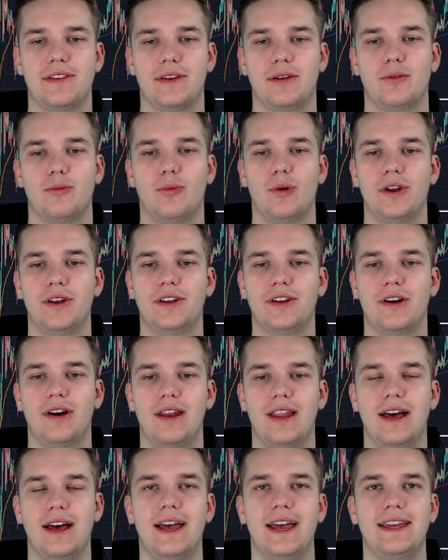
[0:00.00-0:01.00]

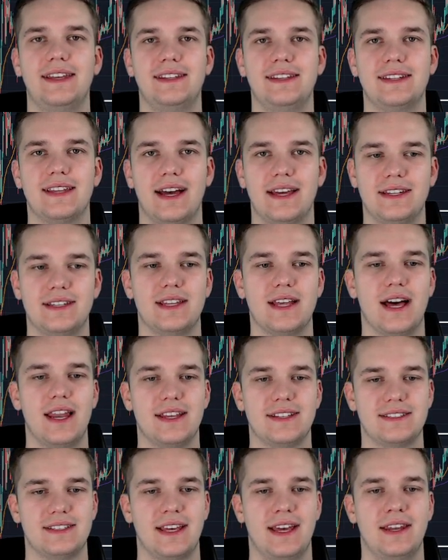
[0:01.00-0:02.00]

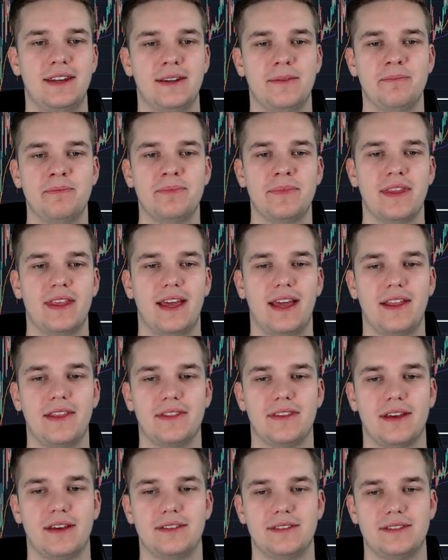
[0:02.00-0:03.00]
$1.89,
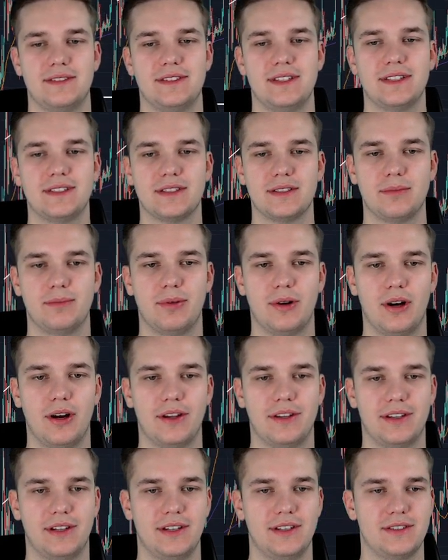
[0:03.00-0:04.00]
and this
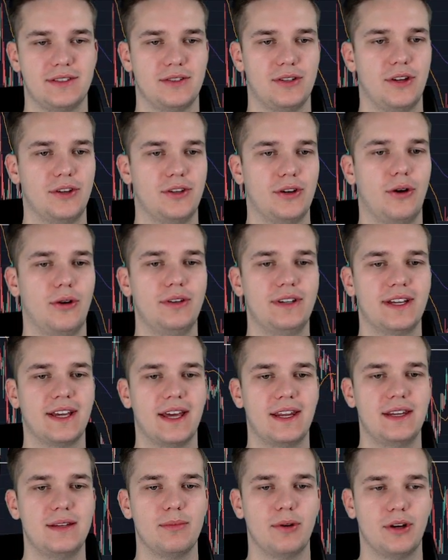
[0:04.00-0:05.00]
support is not holding
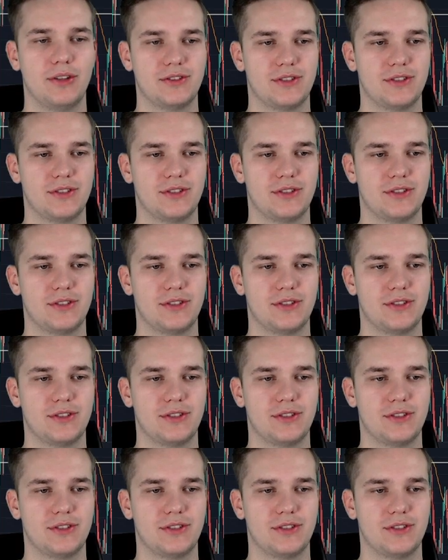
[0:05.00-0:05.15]
anymore.